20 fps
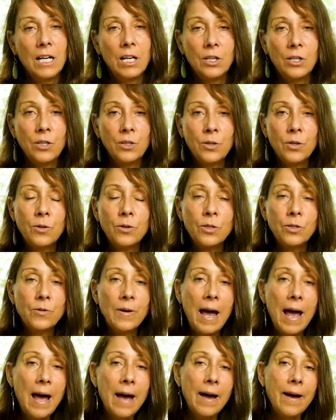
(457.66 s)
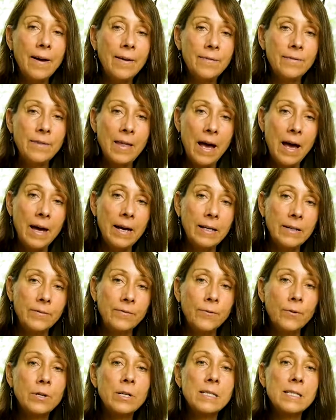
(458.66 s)
you know, you have that
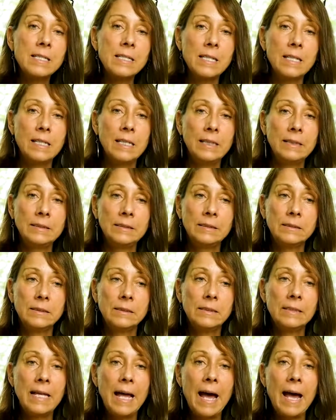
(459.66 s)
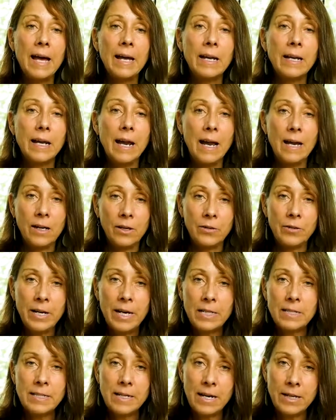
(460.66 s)
foreskin that
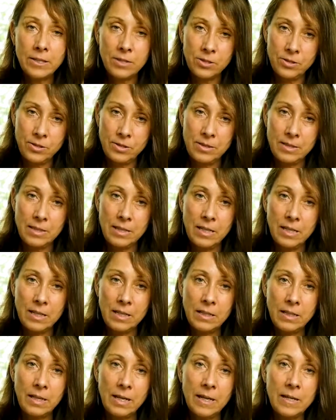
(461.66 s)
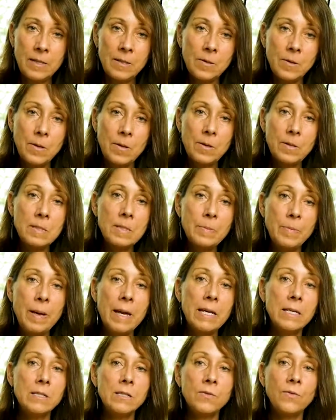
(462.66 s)
creates extra skin and
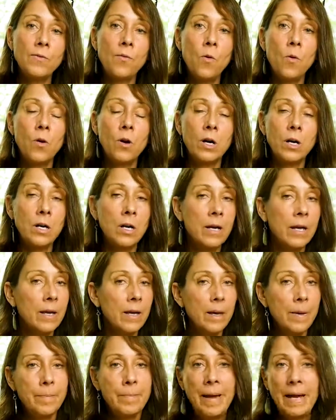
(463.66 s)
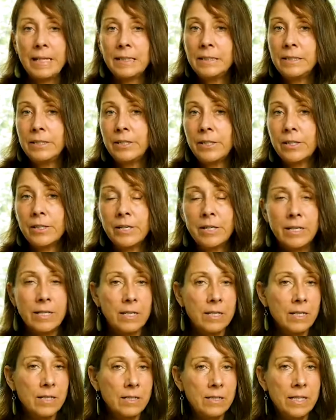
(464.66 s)
space for
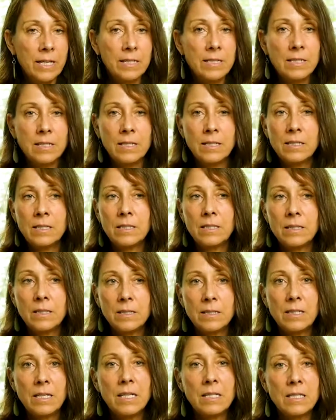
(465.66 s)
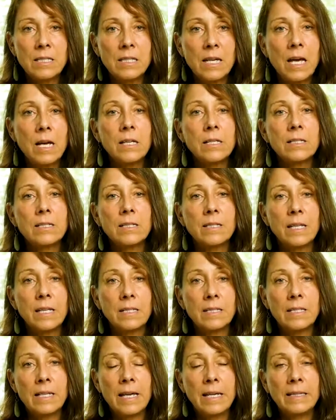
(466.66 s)
bacteria, dead skin cells,
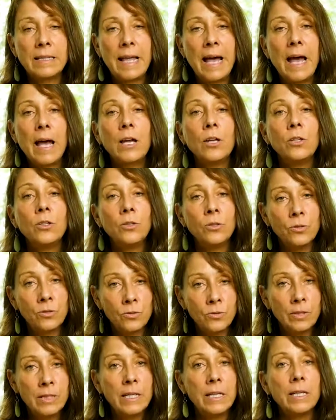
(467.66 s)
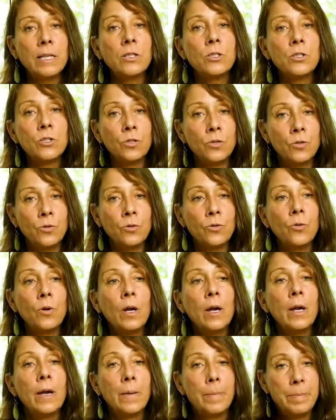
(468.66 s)
things like that. You need to
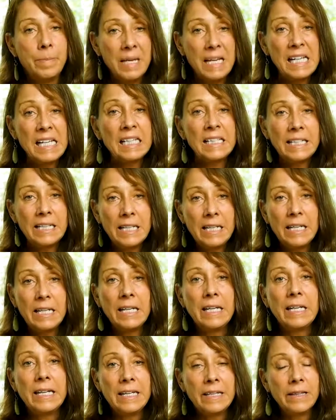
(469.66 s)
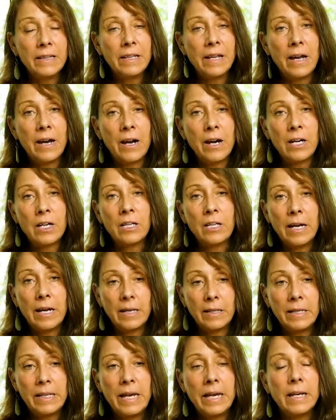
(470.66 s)
be cleaning in there
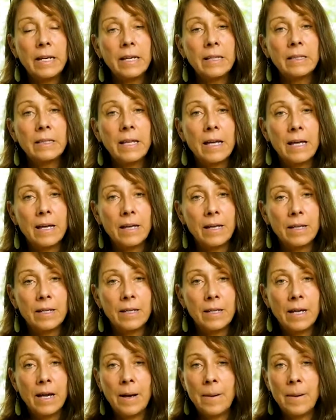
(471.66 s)
and getting the,